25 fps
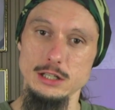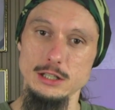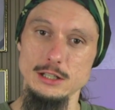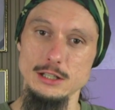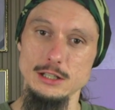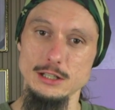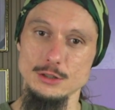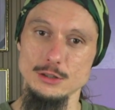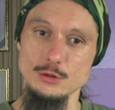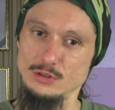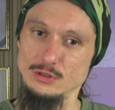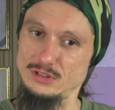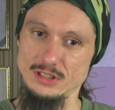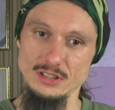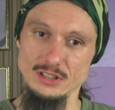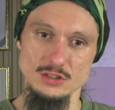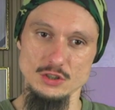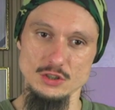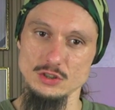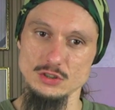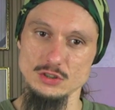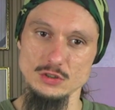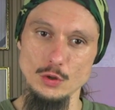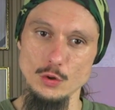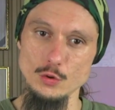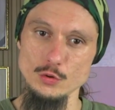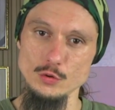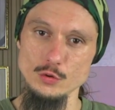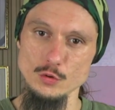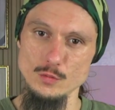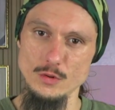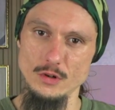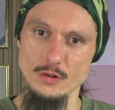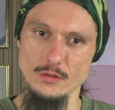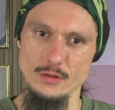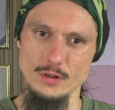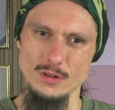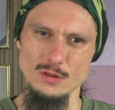Because there's just no
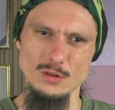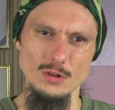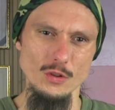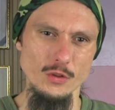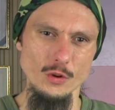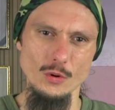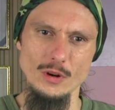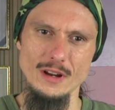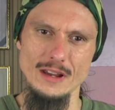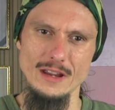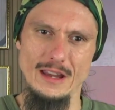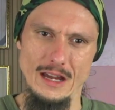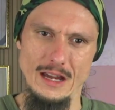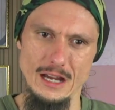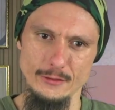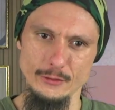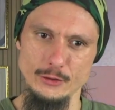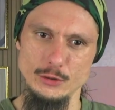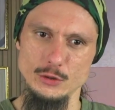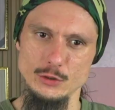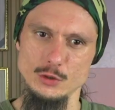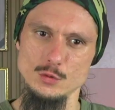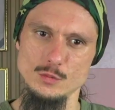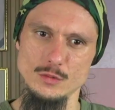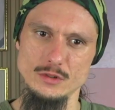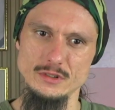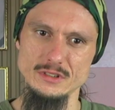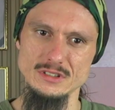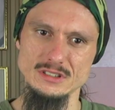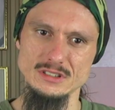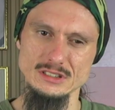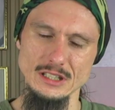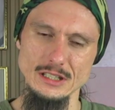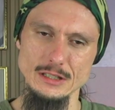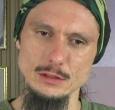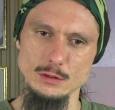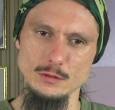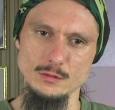humor there. Although I have the humor
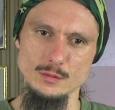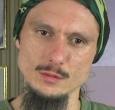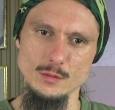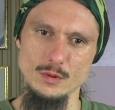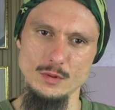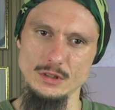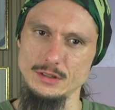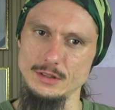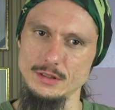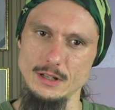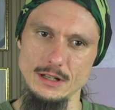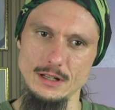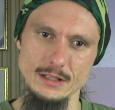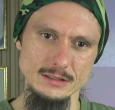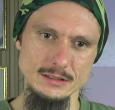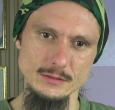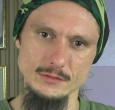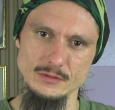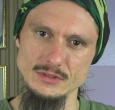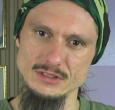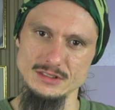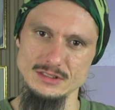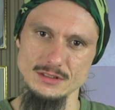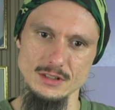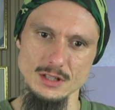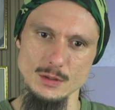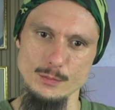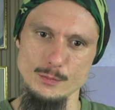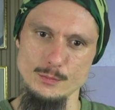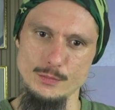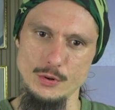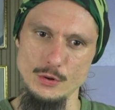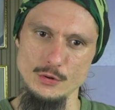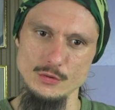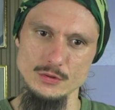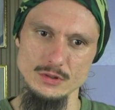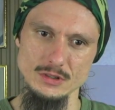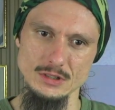inside of me, but not if it's like
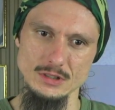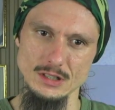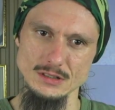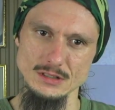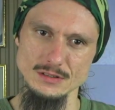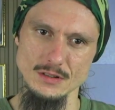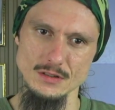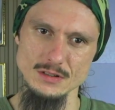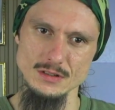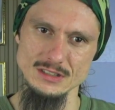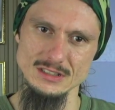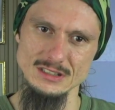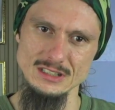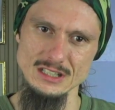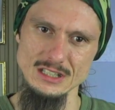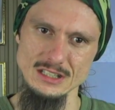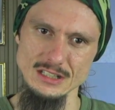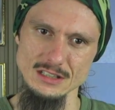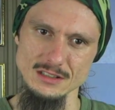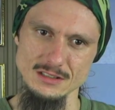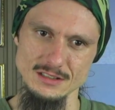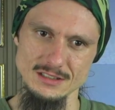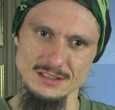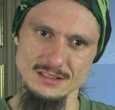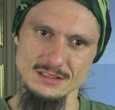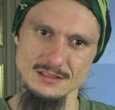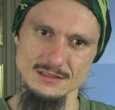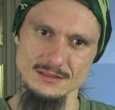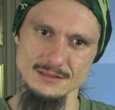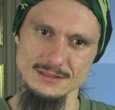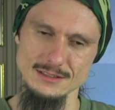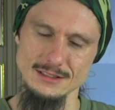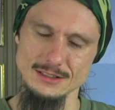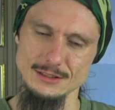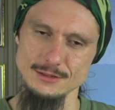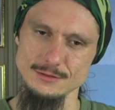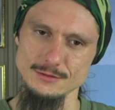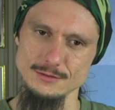buried under this neediness.
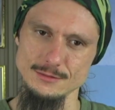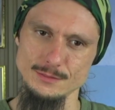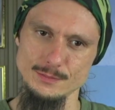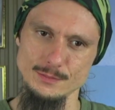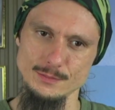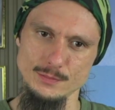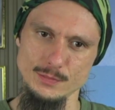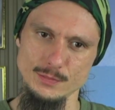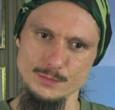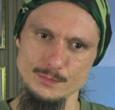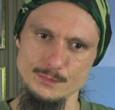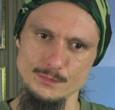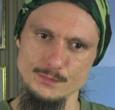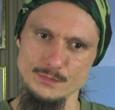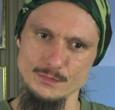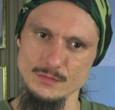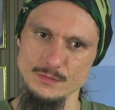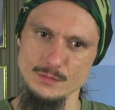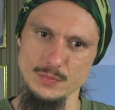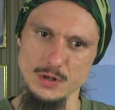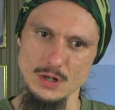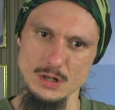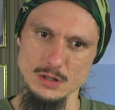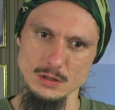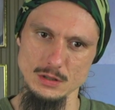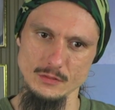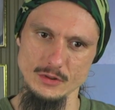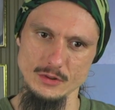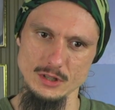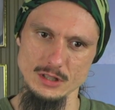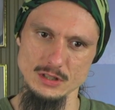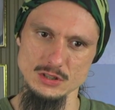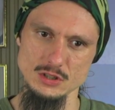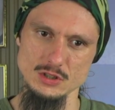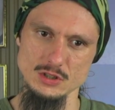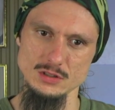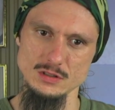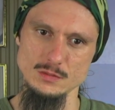So part of that
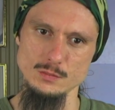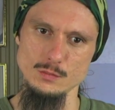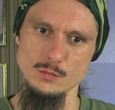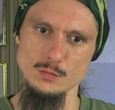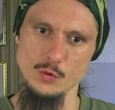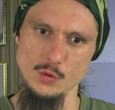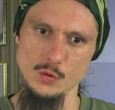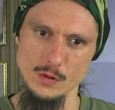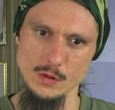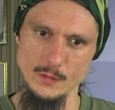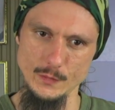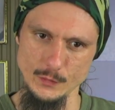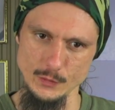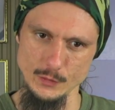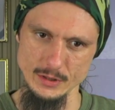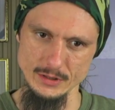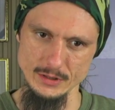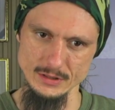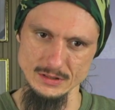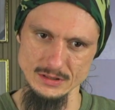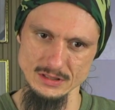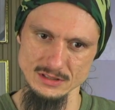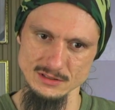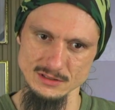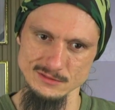is just more friends.